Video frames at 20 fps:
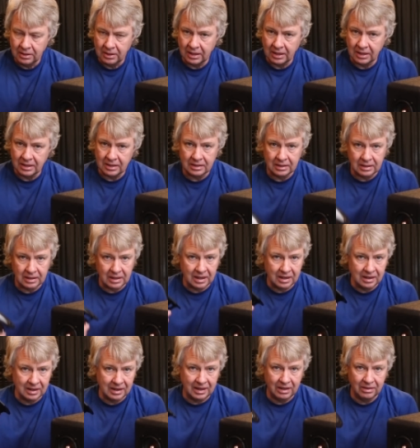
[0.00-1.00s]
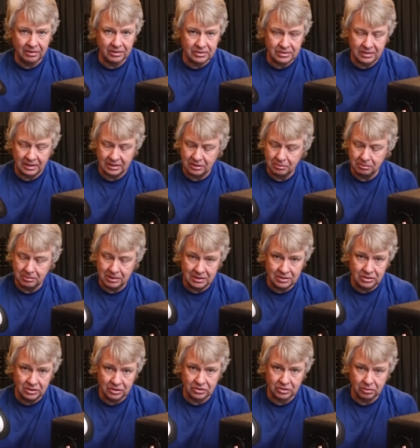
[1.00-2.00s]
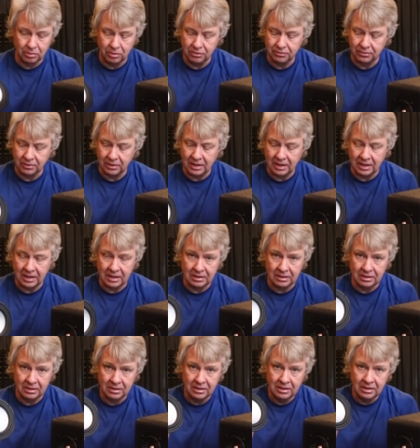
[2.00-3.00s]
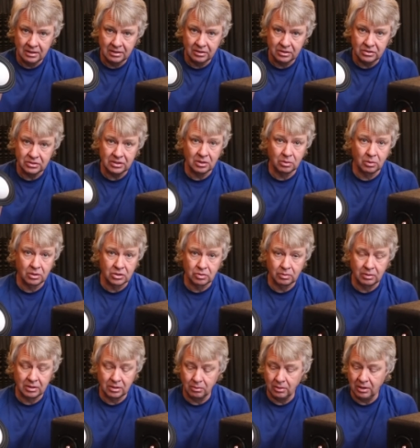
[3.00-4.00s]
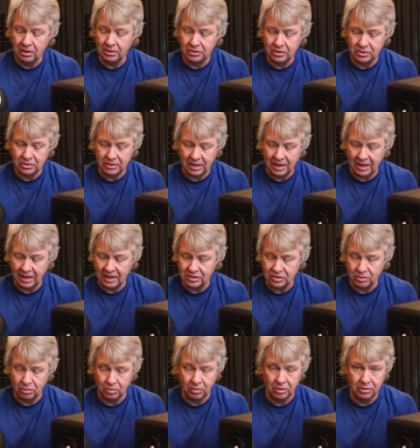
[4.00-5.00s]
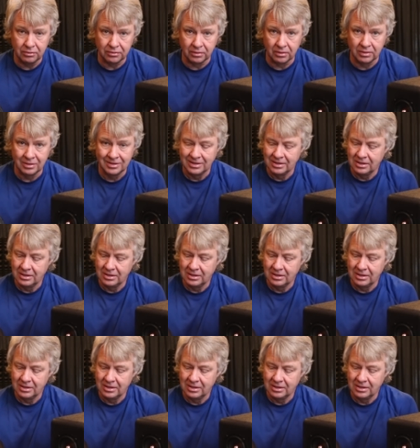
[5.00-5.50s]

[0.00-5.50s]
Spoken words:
and allow this thing to be just a woofer. And this thing works really well just as a woofer.